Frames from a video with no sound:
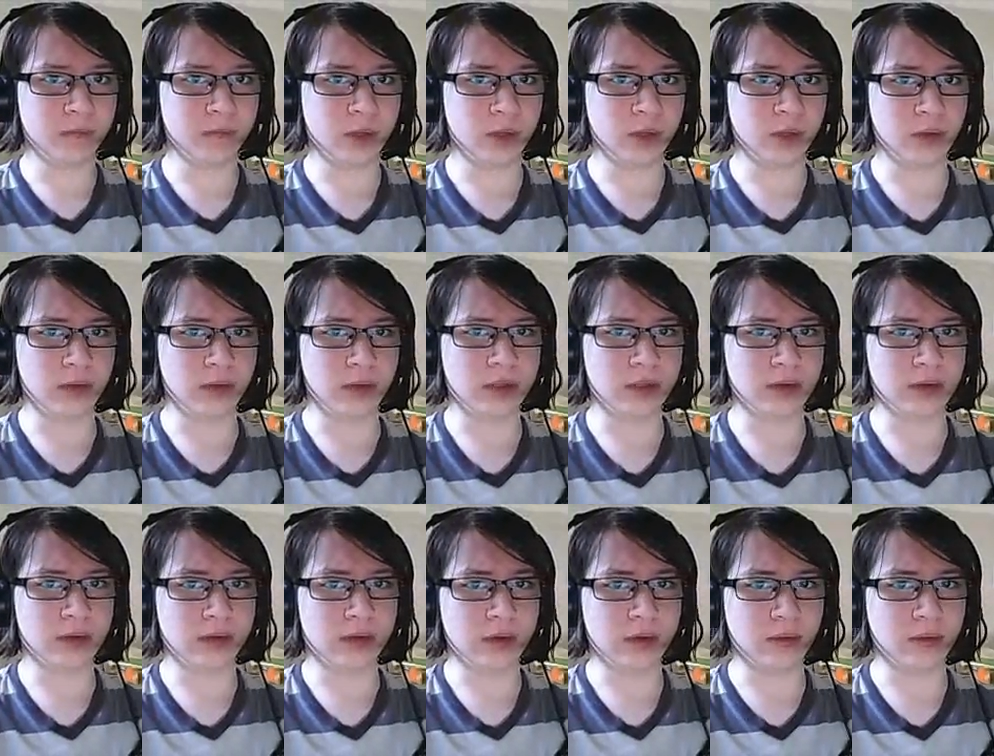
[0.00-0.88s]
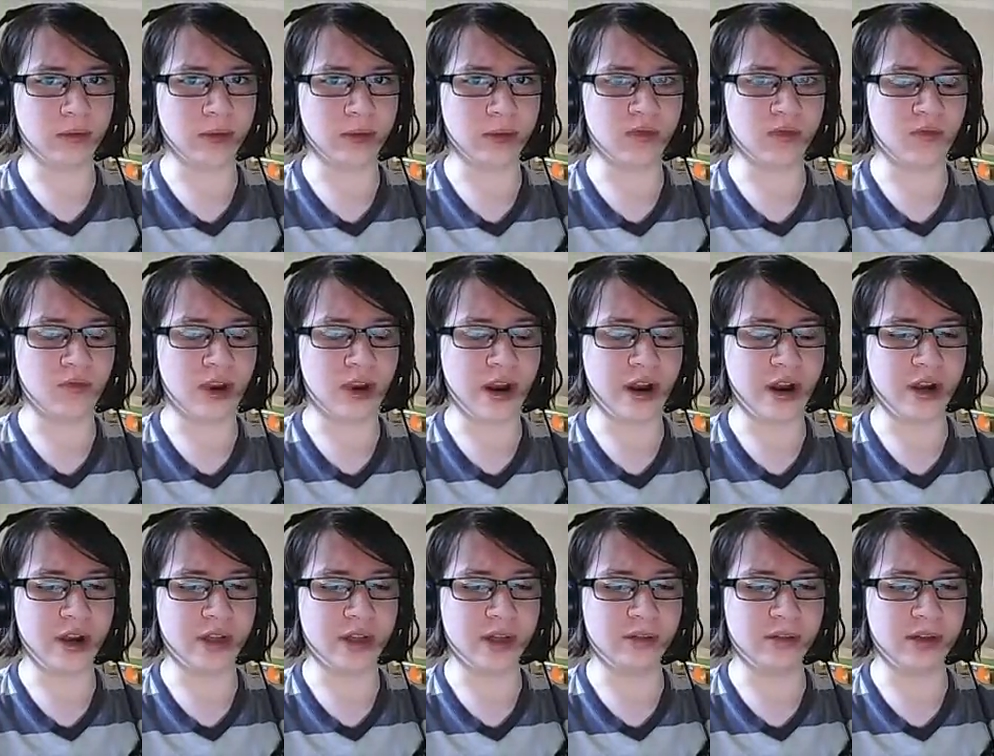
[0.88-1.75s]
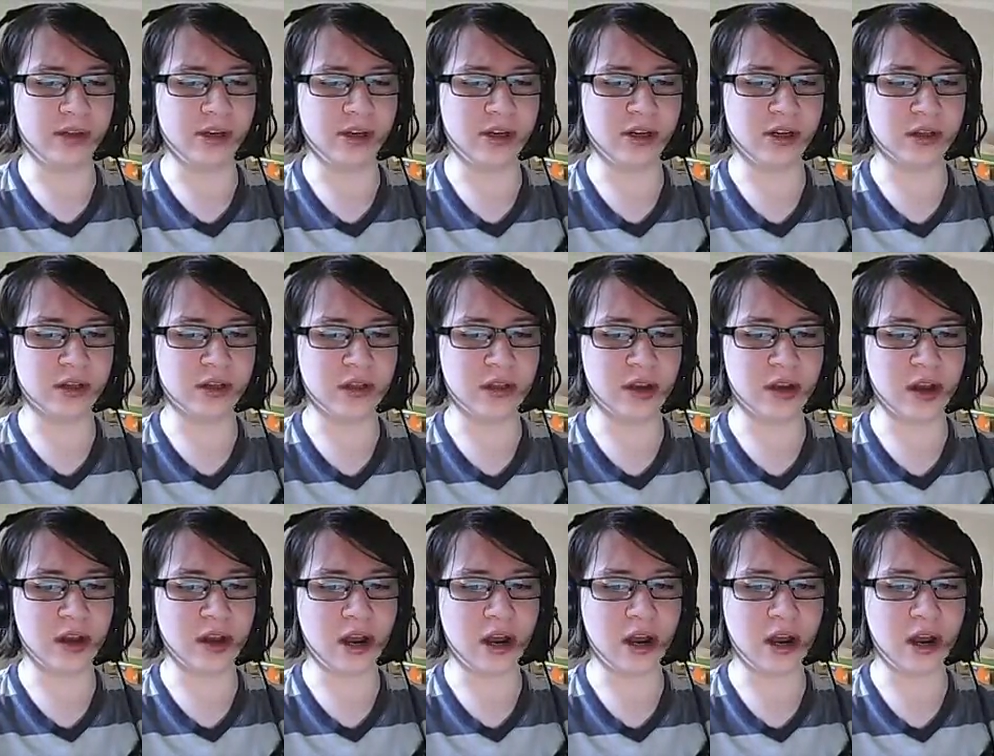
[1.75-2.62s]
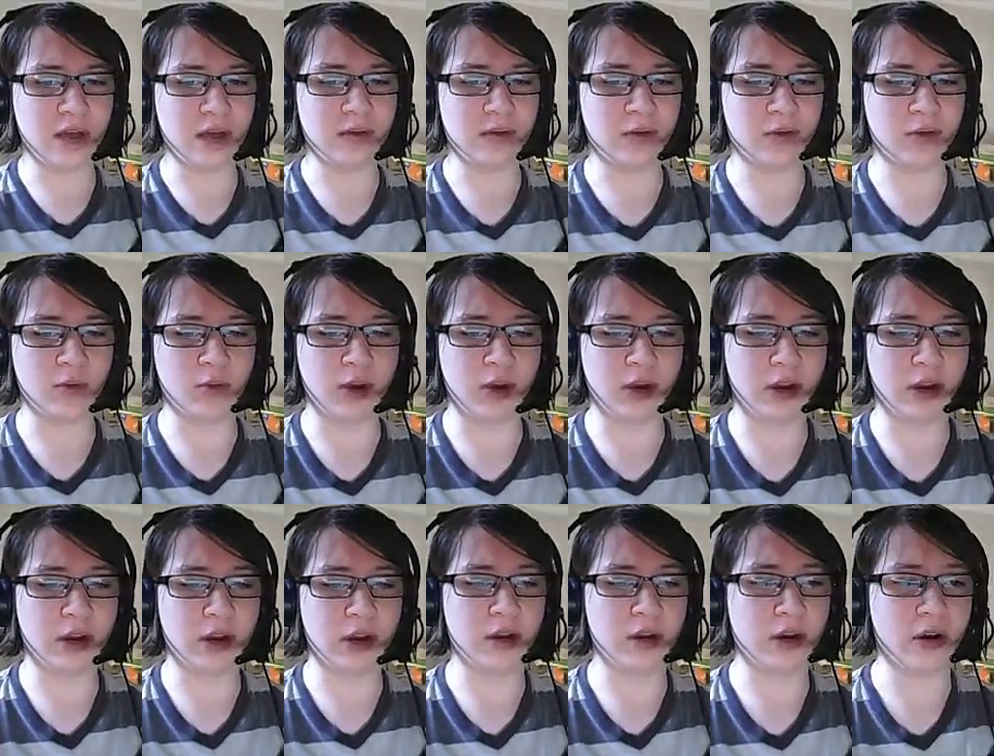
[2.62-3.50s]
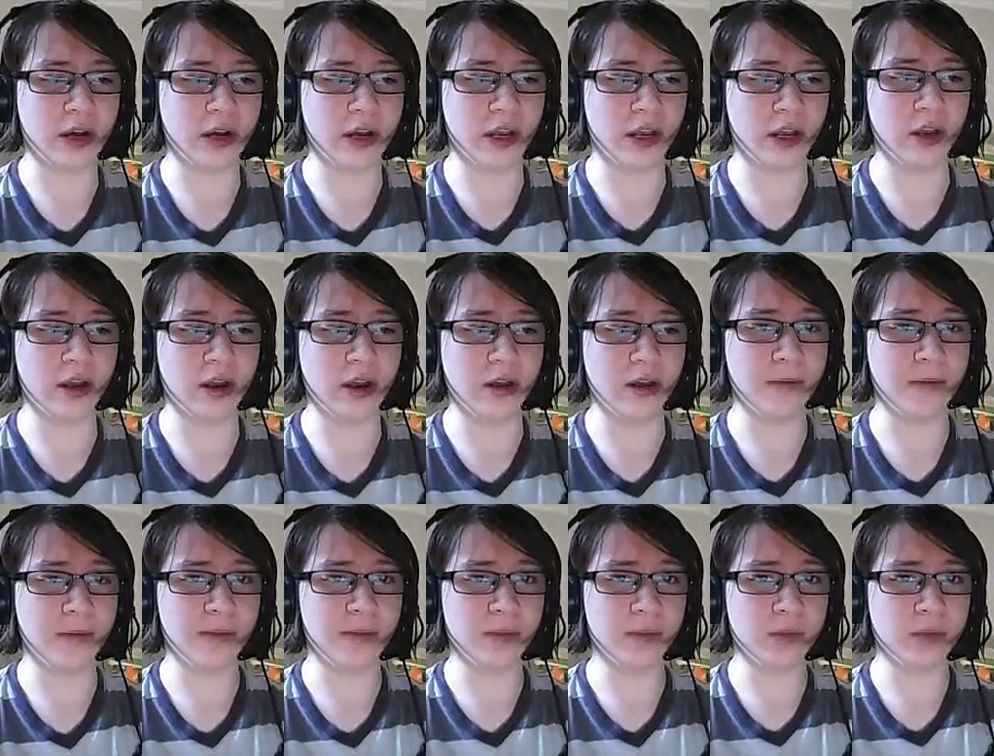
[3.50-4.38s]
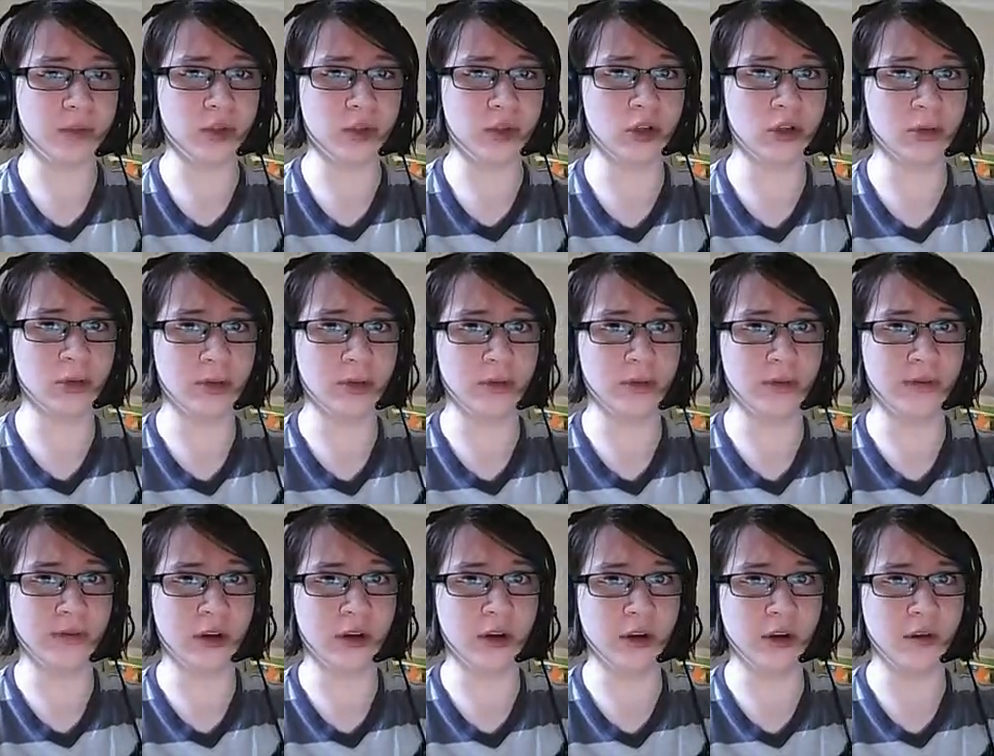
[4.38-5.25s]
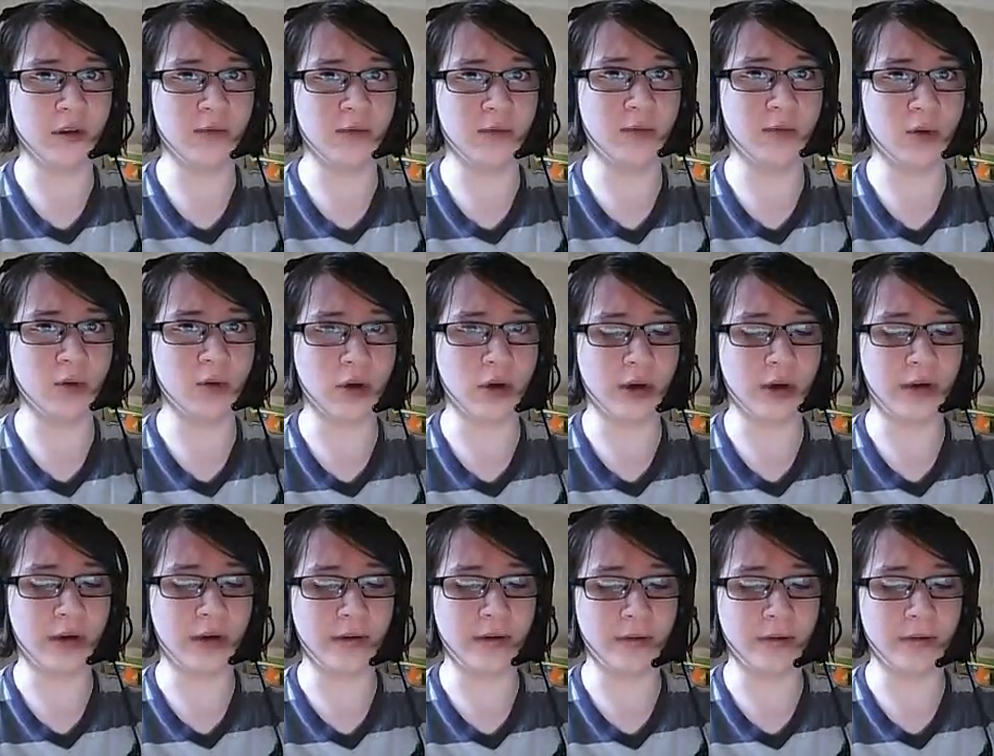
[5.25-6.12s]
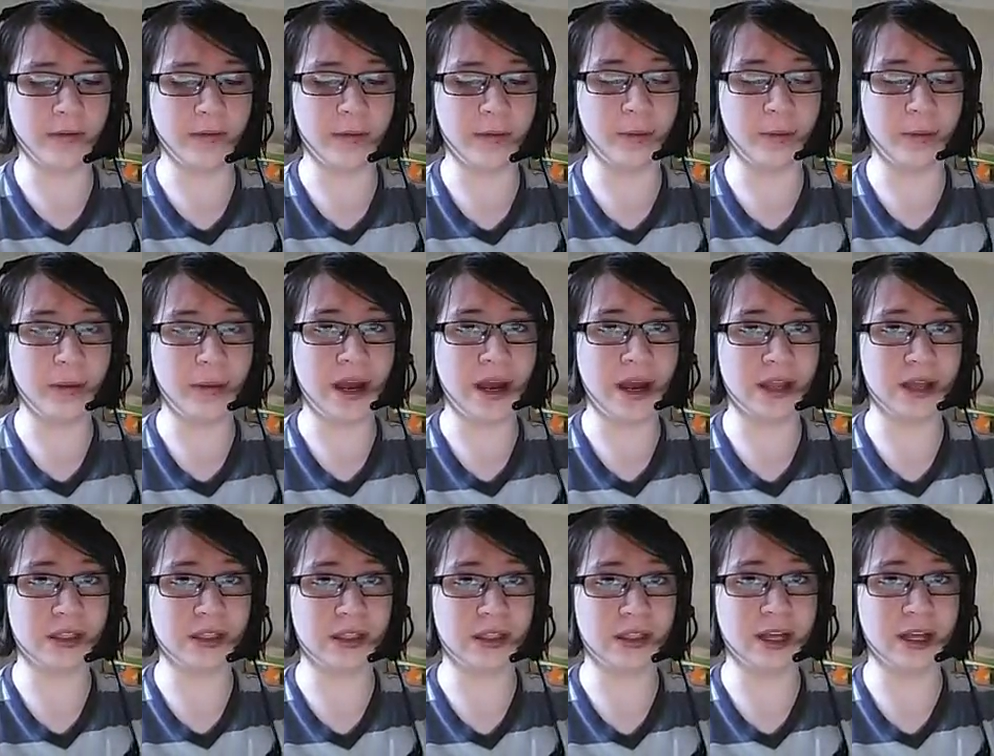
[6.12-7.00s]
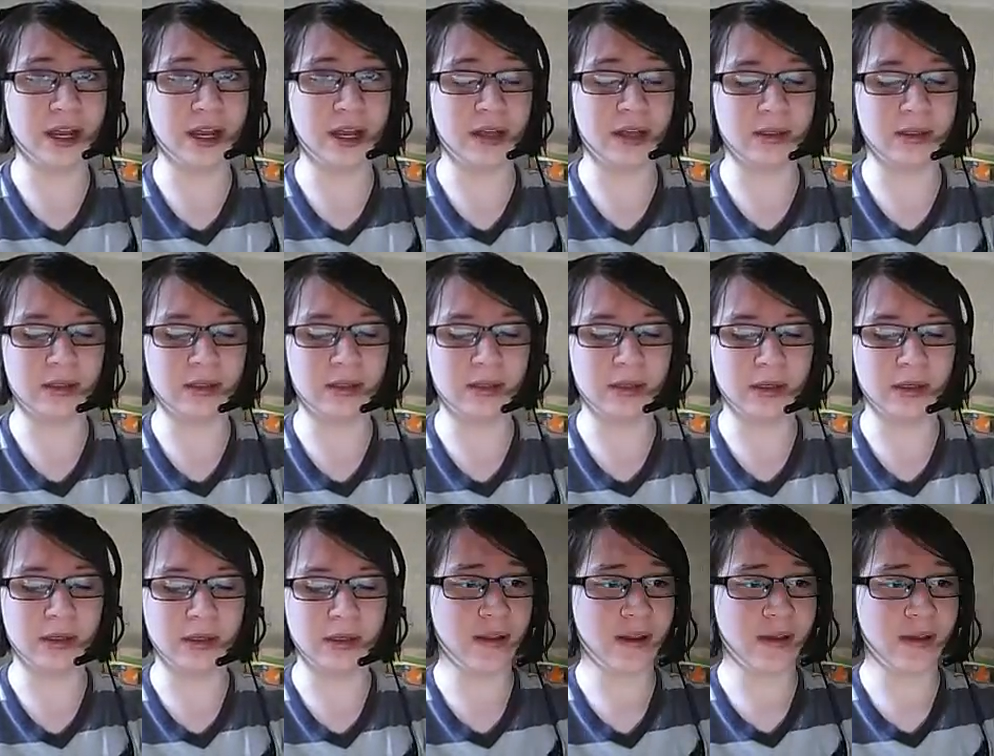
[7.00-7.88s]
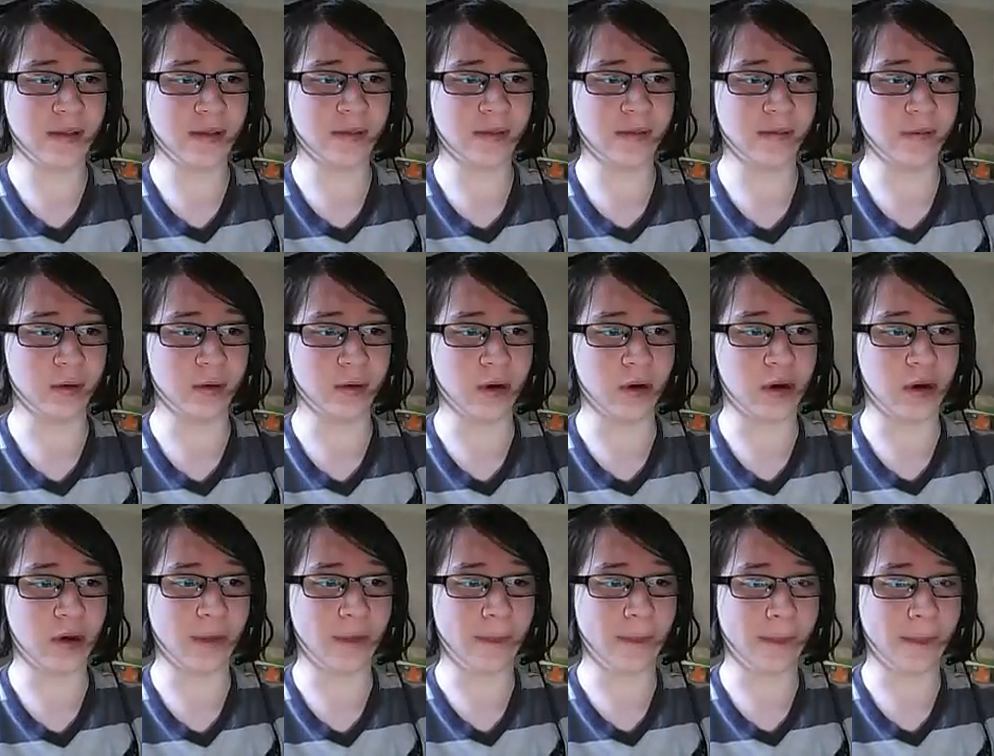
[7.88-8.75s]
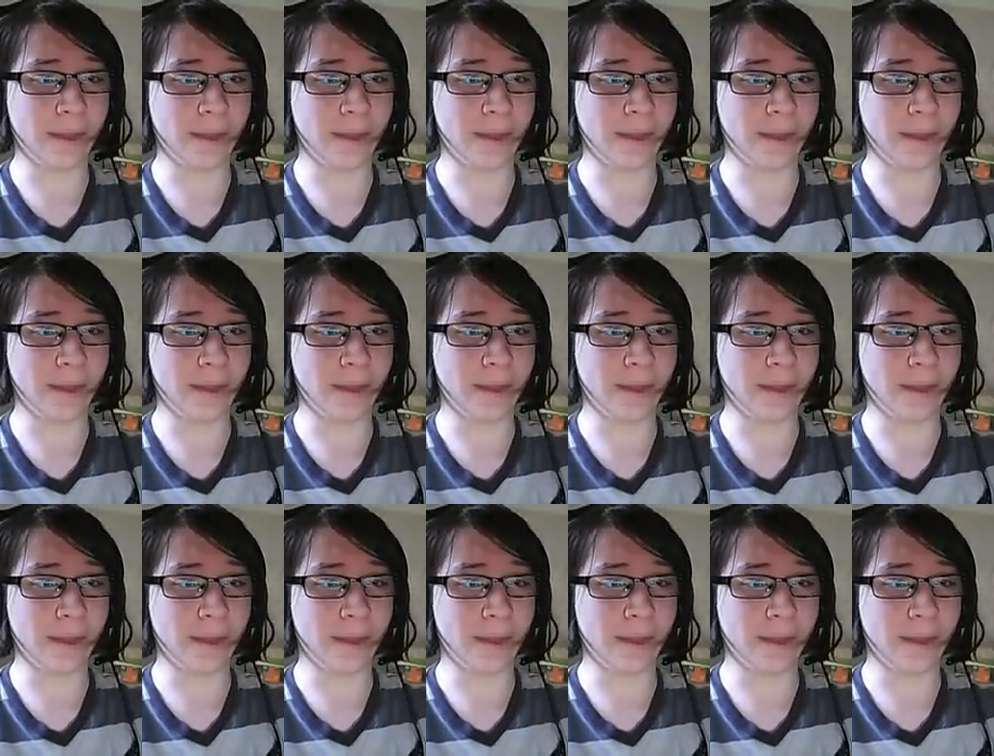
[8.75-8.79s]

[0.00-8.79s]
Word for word: The reason the reason why is because uh, I was working on a uh, tribute video for uh, the past days for uh,